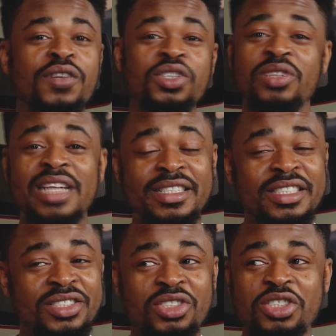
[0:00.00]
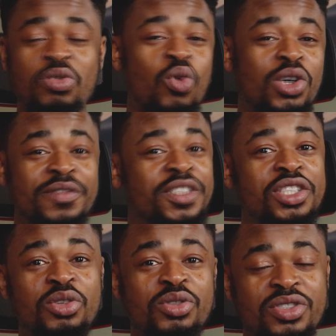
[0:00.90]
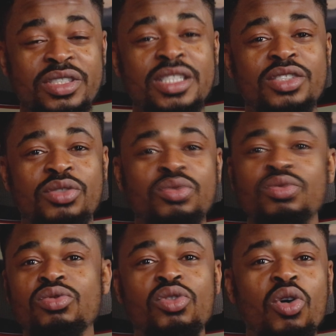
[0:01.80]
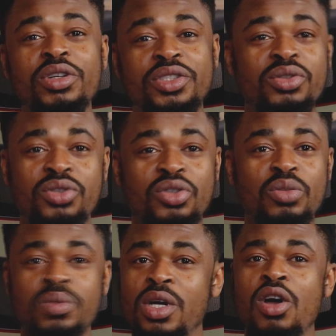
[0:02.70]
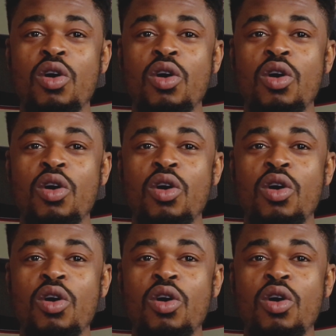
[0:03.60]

And for you to learn this, you need to watch videos, you need to go on YouTube,